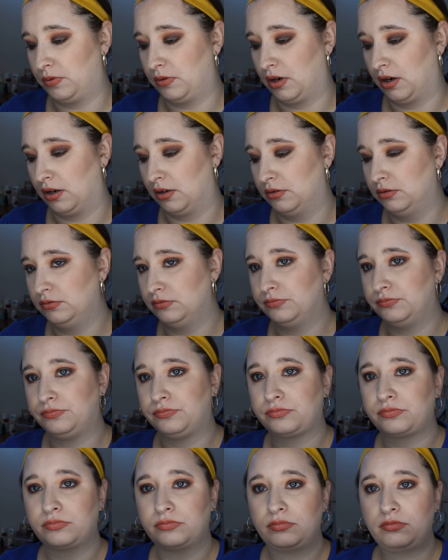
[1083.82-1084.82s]
Pro,
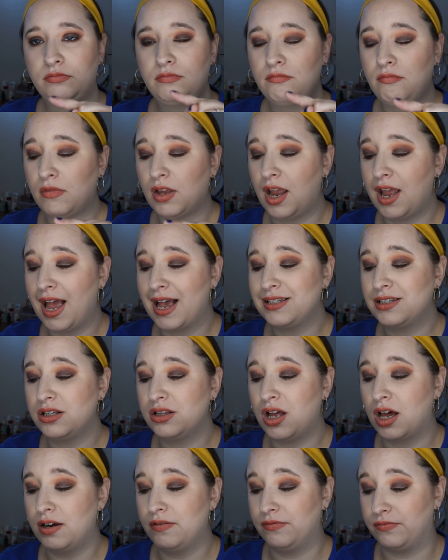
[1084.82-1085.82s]
it has a
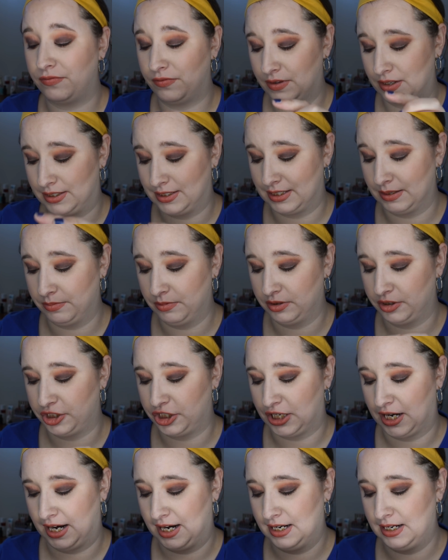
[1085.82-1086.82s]
lot of the similar
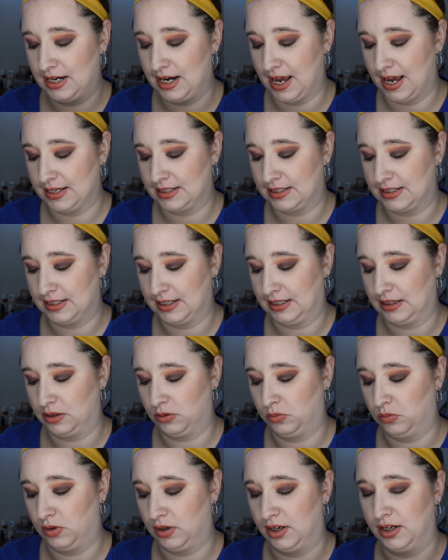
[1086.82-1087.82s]
shade as like
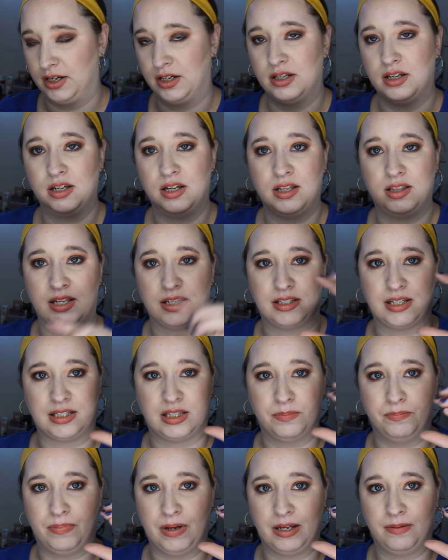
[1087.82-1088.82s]
the one that's like
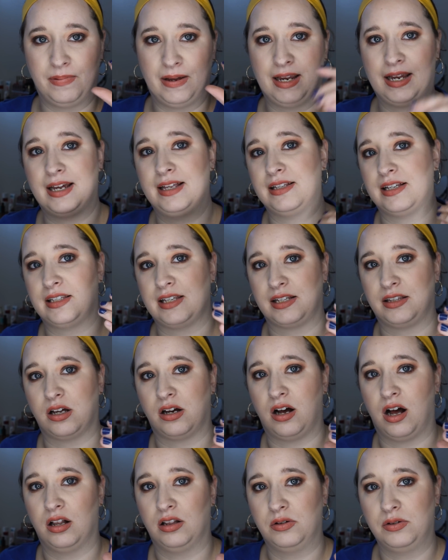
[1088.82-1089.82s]
the big pan, that's like the
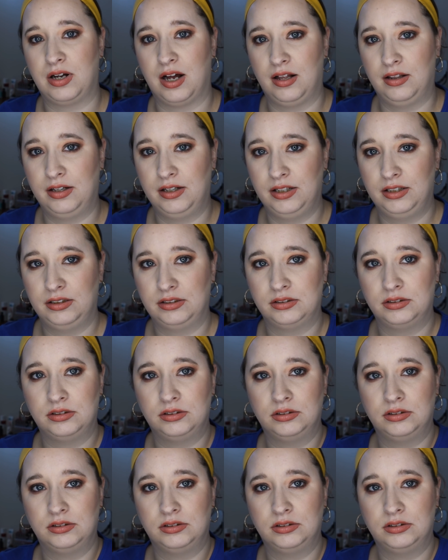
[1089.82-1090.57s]
hollow color.